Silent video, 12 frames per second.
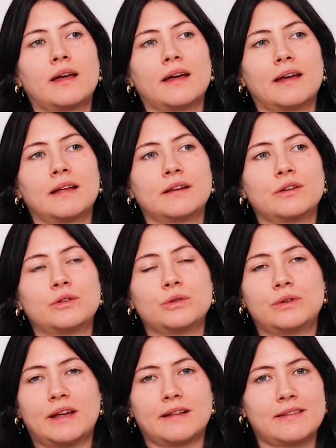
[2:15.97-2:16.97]
And 2
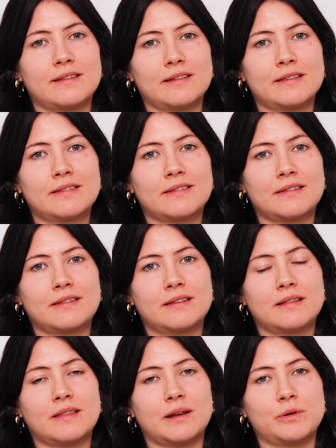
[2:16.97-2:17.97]
dancers
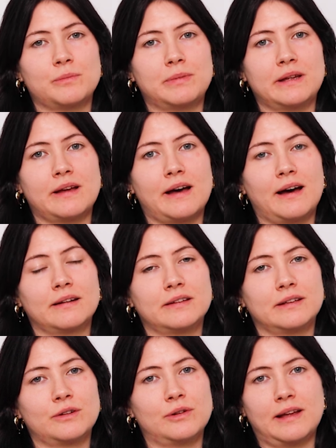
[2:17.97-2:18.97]
that would be
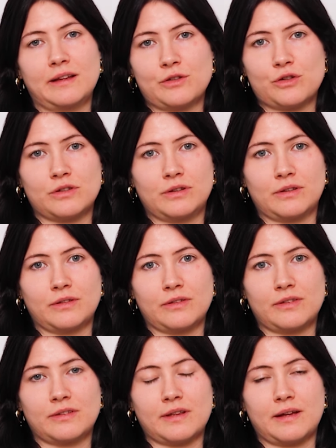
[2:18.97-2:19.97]

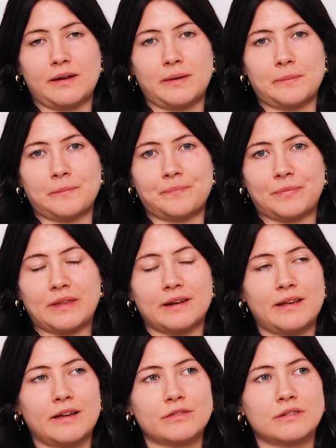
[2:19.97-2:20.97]
articulations that
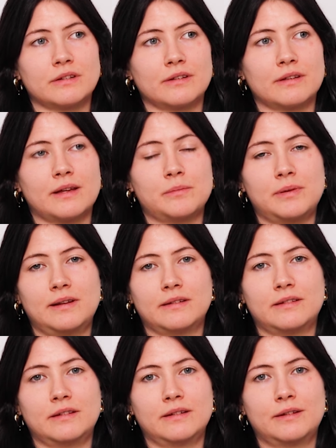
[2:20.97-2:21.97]
have the
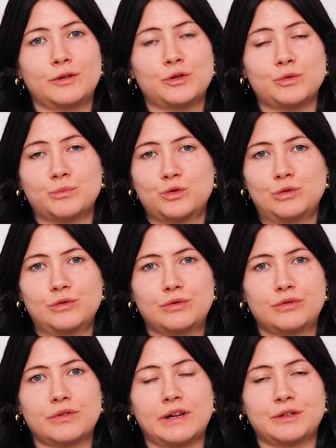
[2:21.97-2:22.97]
ability to
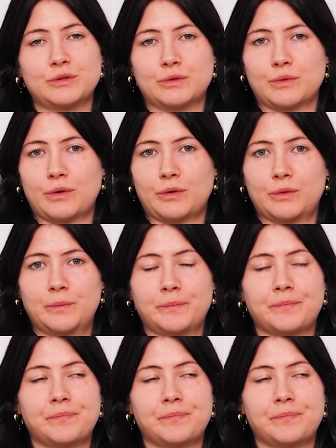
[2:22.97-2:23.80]
move and to grow.